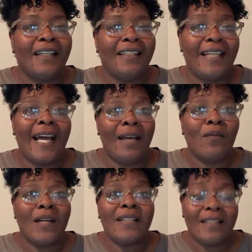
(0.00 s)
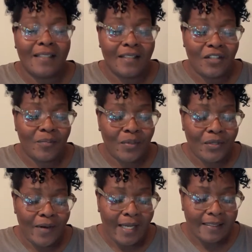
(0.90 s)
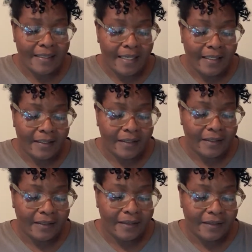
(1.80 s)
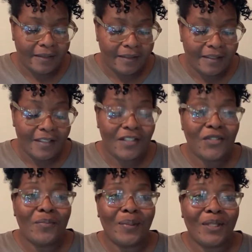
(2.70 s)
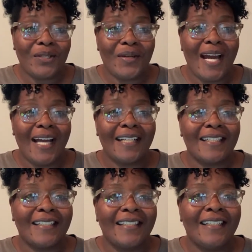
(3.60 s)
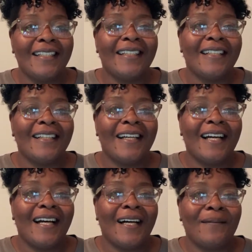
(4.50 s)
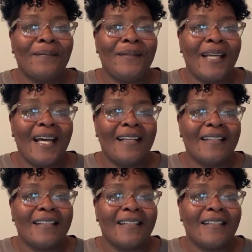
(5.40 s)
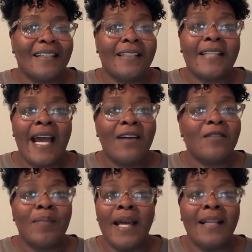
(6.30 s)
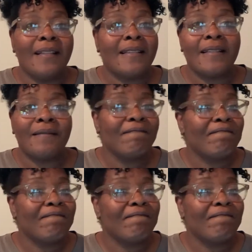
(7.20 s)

yeah, it was super direct, sun. Super direct. Um, yes. It's houseplants.